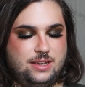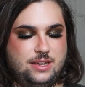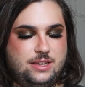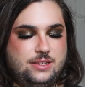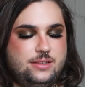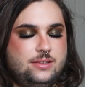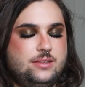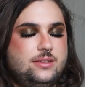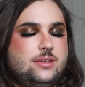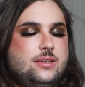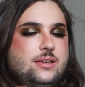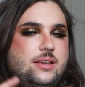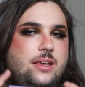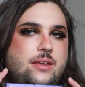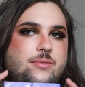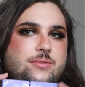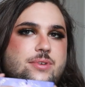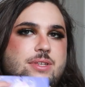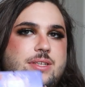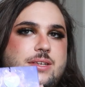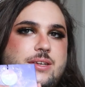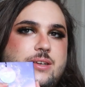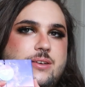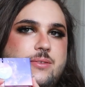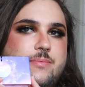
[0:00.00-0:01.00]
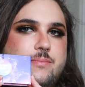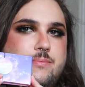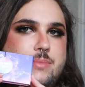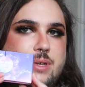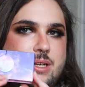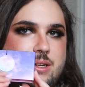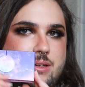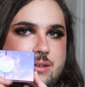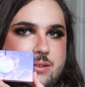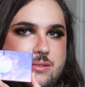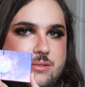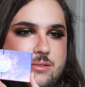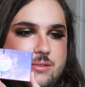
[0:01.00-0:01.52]
And can we take a
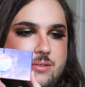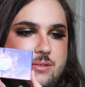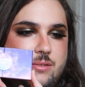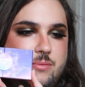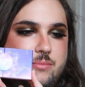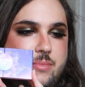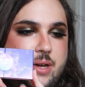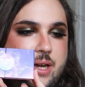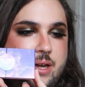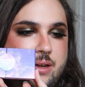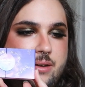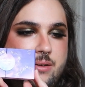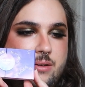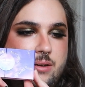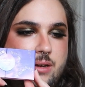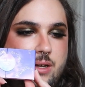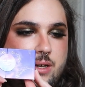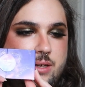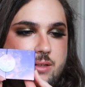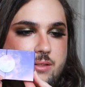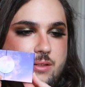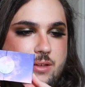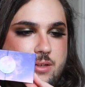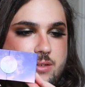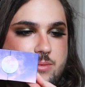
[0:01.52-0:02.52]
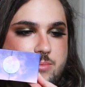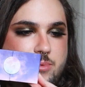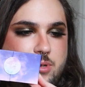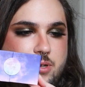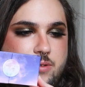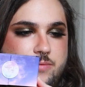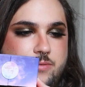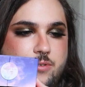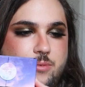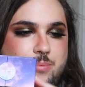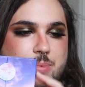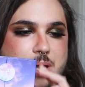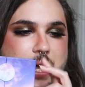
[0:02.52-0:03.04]
minute to admire like that
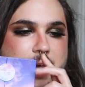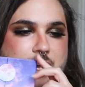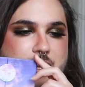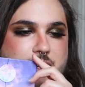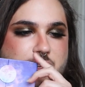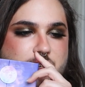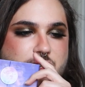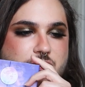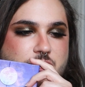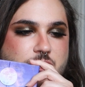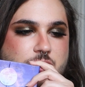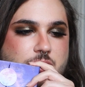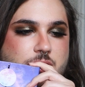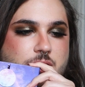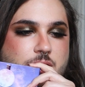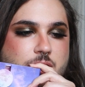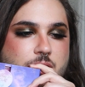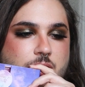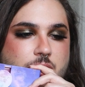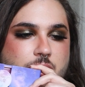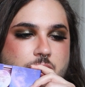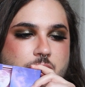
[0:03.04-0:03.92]
beautiful packaging?